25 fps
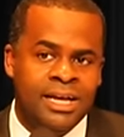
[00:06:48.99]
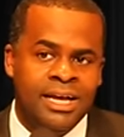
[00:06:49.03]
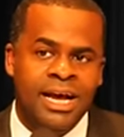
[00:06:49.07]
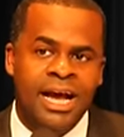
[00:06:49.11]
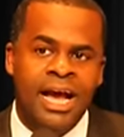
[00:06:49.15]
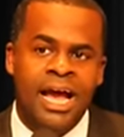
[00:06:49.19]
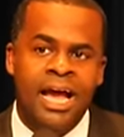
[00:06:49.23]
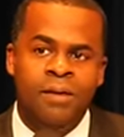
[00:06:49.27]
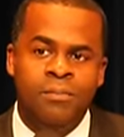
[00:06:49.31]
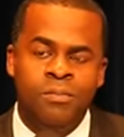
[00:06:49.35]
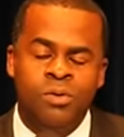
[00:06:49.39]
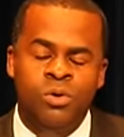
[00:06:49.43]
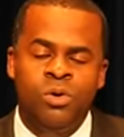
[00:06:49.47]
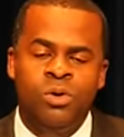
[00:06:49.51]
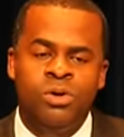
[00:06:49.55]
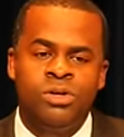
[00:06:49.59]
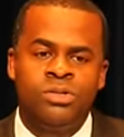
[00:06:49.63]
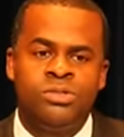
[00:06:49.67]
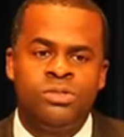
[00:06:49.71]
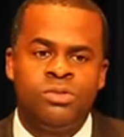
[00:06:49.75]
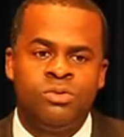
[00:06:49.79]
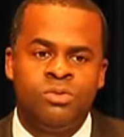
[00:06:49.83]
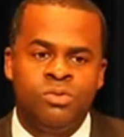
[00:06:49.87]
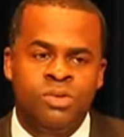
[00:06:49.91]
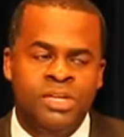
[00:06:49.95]
I am going
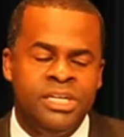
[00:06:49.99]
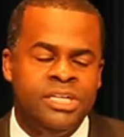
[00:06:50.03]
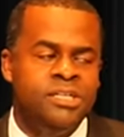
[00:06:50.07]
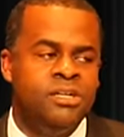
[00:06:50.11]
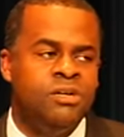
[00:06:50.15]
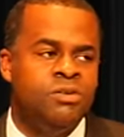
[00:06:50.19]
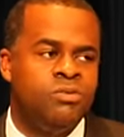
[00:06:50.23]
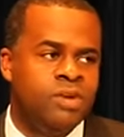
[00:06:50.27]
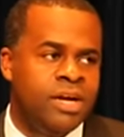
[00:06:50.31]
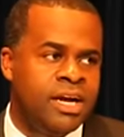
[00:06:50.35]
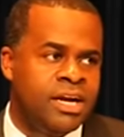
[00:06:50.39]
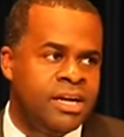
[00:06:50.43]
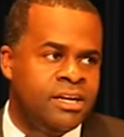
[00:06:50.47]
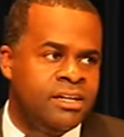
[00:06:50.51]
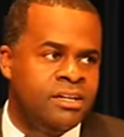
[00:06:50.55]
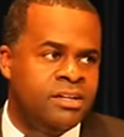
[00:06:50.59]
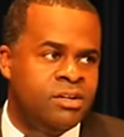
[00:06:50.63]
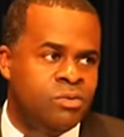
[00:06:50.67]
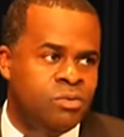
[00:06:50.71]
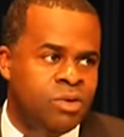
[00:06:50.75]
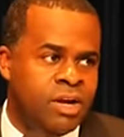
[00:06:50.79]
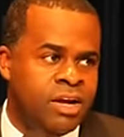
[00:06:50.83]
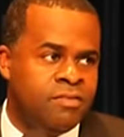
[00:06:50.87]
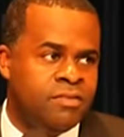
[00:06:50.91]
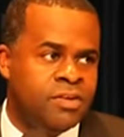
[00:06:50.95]
to redirect
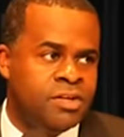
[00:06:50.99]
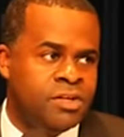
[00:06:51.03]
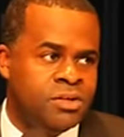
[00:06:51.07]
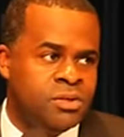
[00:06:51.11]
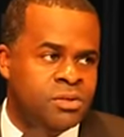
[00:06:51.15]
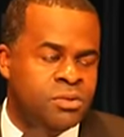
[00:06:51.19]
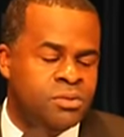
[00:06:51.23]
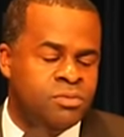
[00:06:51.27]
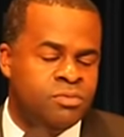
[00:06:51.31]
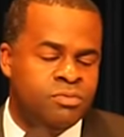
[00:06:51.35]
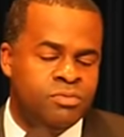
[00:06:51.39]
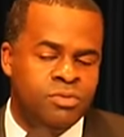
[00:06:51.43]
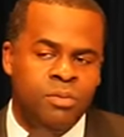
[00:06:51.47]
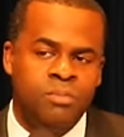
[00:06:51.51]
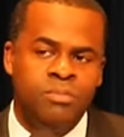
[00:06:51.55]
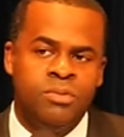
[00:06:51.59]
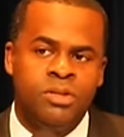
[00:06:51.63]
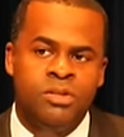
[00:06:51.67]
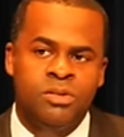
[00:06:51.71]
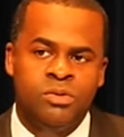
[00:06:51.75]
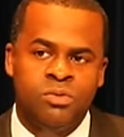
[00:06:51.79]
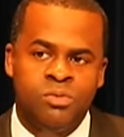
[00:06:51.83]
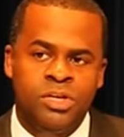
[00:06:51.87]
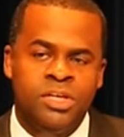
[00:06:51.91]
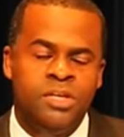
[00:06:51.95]
the revenue from the
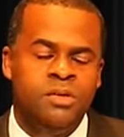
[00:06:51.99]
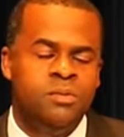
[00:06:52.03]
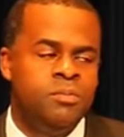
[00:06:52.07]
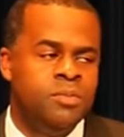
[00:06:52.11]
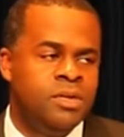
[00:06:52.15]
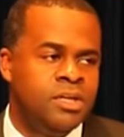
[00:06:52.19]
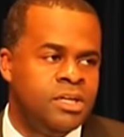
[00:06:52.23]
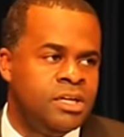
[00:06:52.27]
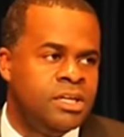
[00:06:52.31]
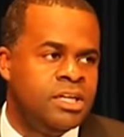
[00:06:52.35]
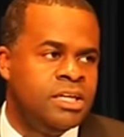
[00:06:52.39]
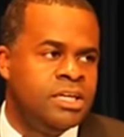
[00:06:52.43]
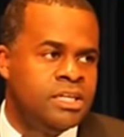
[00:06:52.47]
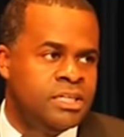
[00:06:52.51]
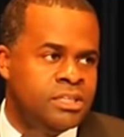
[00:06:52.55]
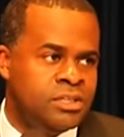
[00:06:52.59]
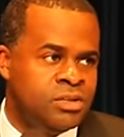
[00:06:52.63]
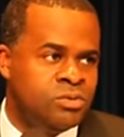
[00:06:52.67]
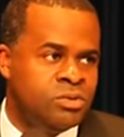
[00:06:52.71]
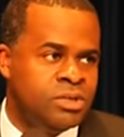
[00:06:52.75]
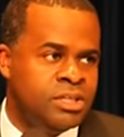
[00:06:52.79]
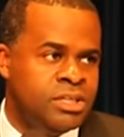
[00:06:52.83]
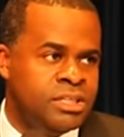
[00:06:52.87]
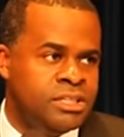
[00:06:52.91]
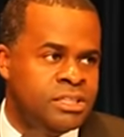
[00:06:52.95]
3 mil
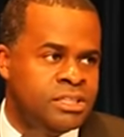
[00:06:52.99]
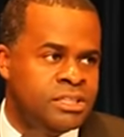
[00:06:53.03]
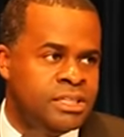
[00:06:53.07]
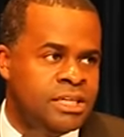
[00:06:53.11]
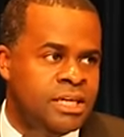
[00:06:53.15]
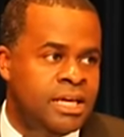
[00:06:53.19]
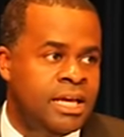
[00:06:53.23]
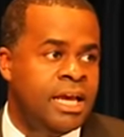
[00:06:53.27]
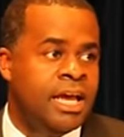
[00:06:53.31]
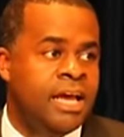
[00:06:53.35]
increase